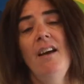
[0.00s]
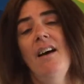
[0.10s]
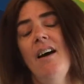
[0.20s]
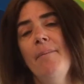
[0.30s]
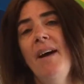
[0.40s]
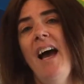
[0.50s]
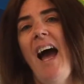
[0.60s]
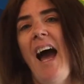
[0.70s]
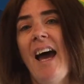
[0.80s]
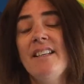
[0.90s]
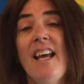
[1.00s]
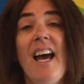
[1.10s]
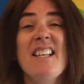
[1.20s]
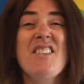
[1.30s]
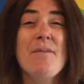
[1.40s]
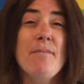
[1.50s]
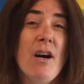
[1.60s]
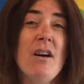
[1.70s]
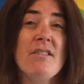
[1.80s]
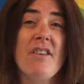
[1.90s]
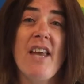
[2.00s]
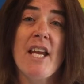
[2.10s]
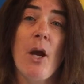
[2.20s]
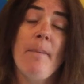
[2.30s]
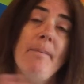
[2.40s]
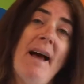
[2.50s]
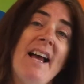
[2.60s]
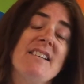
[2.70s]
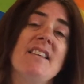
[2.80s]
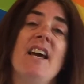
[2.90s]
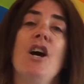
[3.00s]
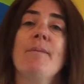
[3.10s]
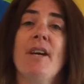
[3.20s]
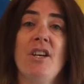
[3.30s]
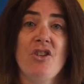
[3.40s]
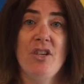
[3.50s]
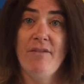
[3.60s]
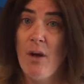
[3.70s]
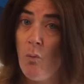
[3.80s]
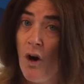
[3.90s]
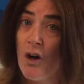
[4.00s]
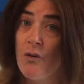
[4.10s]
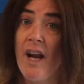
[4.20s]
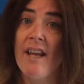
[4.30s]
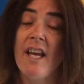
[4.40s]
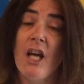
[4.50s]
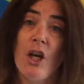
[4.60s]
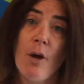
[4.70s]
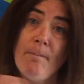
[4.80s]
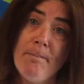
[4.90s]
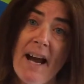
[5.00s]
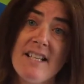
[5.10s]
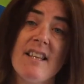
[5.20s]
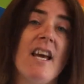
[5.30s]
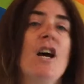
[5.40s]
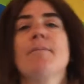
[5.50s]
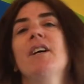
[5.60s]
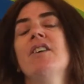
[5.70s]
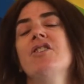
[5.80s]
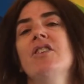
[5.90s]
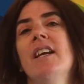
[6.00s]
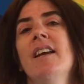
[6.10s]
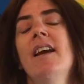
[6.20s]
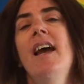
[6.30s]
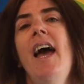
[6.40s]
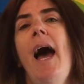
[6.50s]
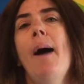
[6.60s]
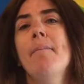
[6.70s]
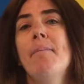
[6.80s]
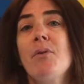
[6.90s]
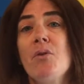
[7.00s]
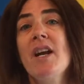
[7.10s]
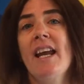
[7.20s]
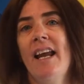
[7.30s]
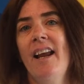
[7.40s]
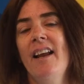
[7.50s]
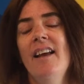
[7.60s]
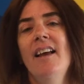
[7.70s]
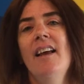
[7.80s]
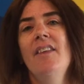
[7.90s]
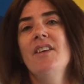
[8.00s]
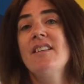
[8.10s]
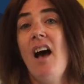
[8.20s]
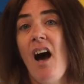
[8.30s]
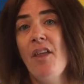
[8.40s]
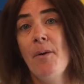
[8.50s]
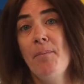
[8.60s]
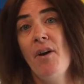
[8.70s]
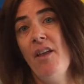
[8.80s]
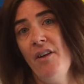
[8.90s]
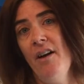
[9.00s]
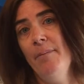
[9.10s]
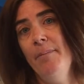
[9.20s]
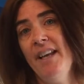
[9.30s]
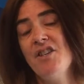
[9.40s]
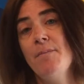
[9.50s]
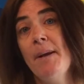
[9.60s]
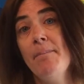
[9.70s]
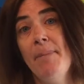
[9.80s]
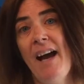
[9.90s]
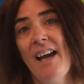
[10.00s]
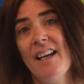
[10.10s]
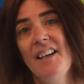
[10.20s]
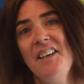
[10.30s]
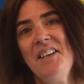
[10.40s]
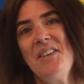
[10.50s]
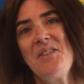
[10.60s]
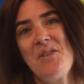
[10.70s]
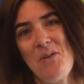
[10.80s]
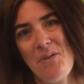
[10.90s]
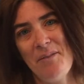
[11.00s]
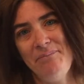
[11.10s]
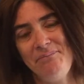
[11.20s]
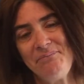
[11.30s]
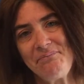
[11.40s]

And demands that they go back to their home country. If they want grain, they've got to go back to their home country and bring this other brother, Benjamin, back to them.